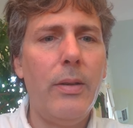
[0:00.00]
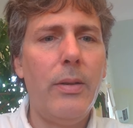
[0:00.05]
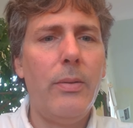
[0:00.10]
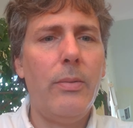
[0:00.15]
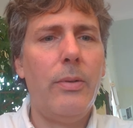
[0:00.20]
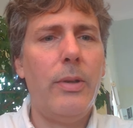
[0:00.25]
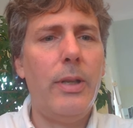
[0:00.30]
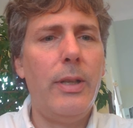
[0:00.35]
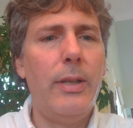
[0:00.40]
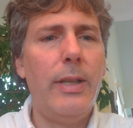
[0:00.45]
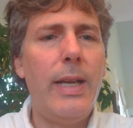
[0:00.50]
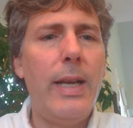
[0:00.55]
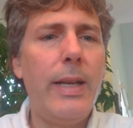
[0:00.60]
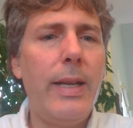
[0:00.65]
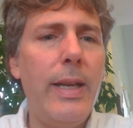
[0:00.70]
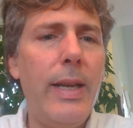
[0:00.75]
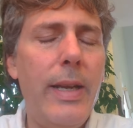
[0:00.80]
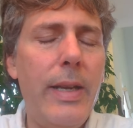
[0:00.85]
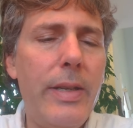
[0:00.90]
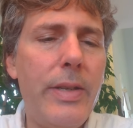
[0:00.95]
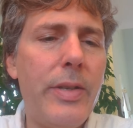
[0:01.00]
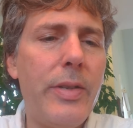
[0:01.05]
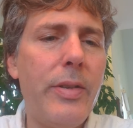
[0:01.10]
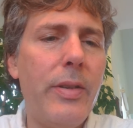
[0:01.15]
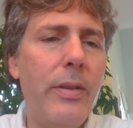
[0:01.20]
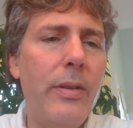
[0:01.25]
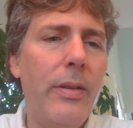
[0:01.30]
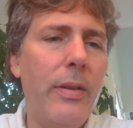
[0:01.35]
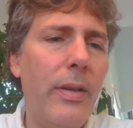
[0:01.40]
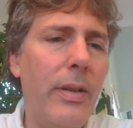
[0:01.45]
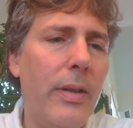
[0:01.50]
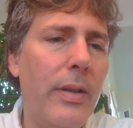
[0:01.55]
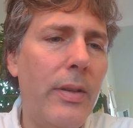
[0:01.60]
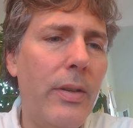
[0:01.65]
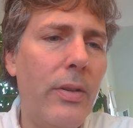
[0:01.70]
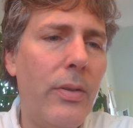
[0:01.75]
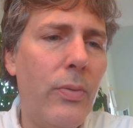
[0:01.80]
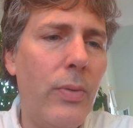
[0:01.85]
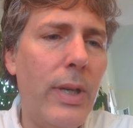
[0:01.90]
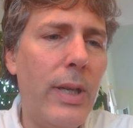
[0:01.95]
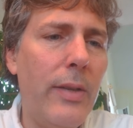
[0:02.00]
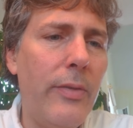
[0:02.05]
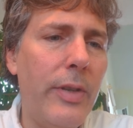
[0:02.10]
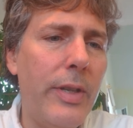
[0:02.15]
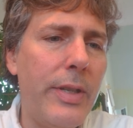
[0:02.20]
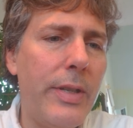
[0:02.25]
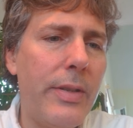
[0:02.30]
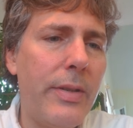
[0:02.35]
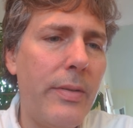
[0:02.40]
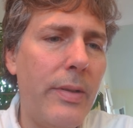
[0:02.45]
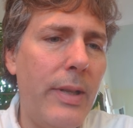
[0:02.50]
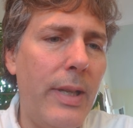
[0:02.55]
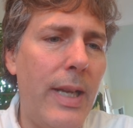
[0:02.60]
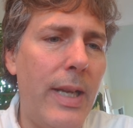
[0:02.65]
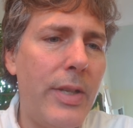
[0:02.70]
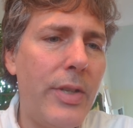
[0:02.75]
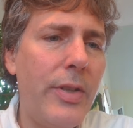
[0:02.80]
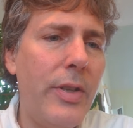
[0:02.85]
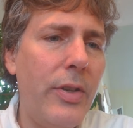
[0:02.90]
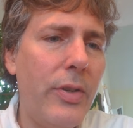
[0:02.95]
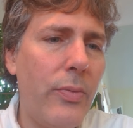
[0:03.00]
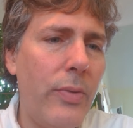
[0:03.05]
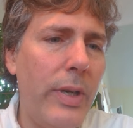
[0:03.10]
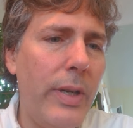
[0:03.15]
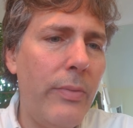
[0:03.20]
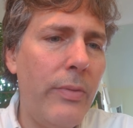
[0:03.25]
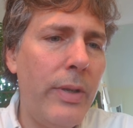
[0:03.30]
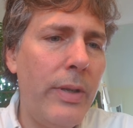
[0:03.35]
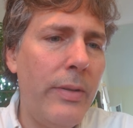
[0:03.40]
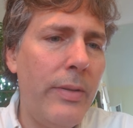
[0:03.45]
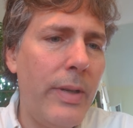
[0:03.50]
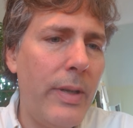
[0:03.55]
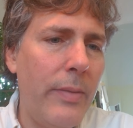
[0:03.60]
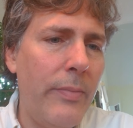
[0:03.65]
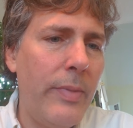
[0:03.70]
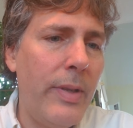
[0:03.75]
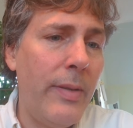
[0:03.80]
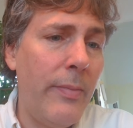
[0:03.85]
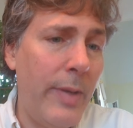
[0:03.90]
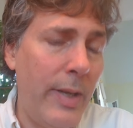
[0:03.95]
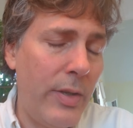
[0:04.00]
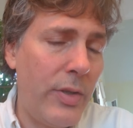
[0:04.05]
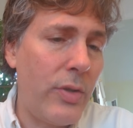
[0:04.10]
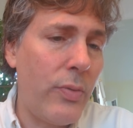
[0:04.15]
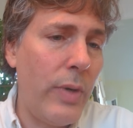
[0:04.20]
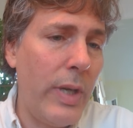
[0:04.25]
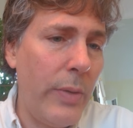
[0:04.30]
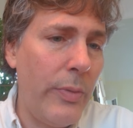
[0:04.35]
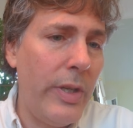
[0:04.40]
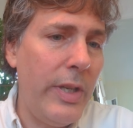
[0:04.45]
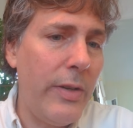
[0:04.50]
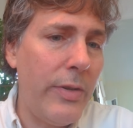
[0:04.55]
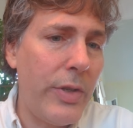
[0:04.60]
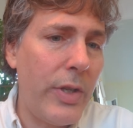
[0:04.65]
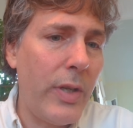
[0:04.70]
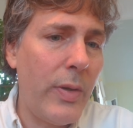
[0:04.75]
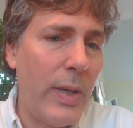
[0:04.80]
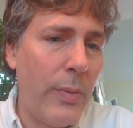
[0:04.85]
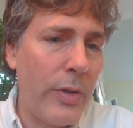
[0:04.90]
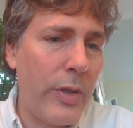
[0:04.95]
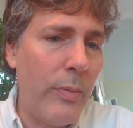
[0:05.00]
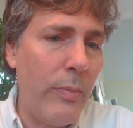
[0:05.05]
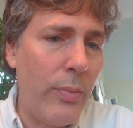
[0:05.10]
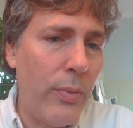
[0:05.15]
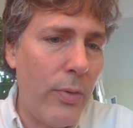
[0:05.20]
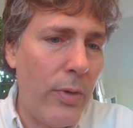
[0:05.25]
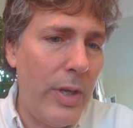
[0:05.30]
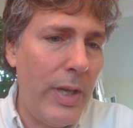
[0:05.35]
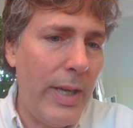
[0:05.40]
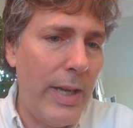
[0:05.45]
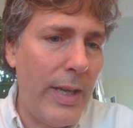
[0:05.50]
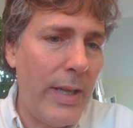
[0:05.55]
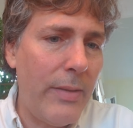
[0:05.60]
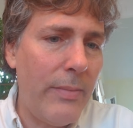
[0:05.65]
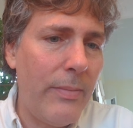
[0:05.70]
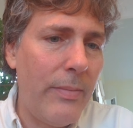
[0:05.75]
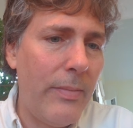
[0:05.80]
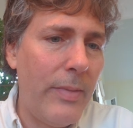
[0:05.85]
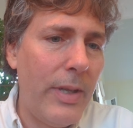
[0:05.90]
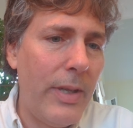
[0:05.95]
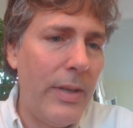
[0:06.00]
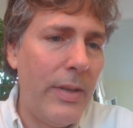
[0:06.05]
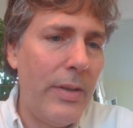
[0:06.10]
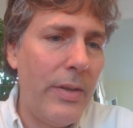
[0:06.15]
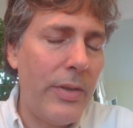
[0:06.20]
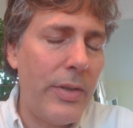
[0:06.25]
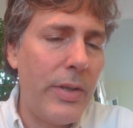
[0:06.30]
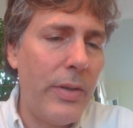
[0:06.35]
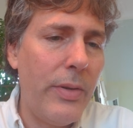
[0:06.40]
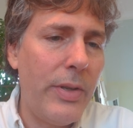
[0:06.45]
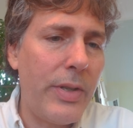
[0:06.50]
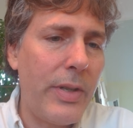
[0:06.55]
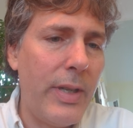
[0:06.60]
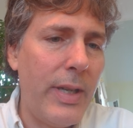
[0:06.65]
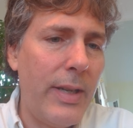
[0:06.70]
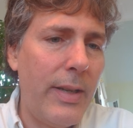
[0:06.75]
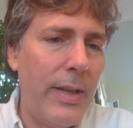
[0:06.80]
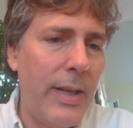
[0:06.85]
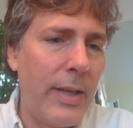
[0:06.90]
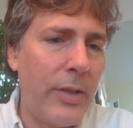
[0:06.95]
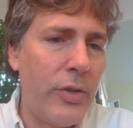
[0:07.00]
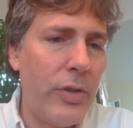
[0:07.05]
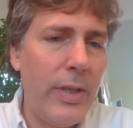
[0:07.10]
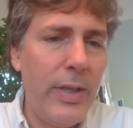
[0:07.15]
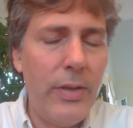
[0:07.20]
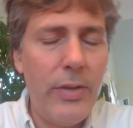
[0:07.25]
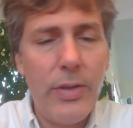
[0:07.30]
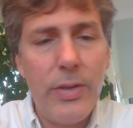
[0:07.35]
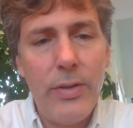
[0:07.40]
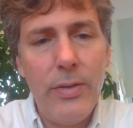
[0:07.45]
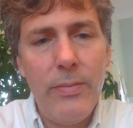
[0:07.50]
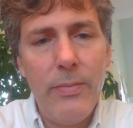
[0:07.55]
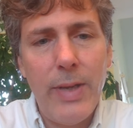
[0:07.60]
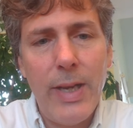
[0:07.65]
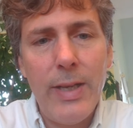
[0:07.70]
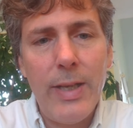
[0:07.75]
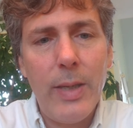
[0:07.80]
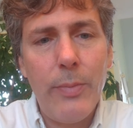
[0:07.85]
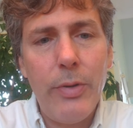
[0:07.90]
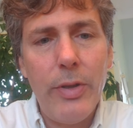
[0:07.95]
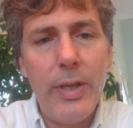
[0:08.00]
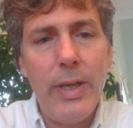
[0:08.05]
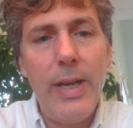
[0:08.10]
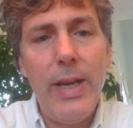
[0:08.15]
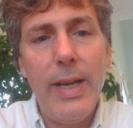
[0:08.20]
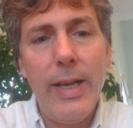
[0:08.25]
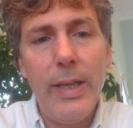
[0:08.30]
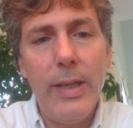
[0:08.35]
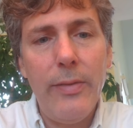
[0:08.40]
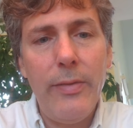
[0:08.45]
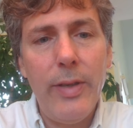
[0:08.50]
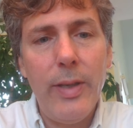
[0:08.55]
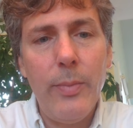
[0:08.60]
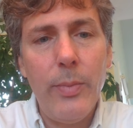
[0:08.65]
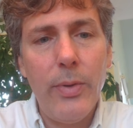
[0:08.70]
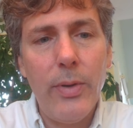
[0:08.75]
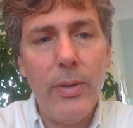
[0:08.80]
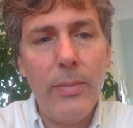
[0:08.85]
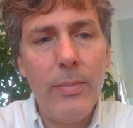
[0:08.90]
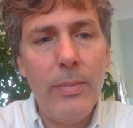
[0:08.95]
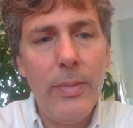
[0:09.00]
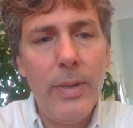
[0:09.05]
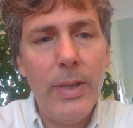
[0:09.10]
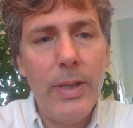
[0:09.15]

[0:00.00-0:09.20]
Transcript: Well, in that case, 12 is less than 21. That means 21 years ago I wasn't born yet, so it's going to actually just end up with a negative number.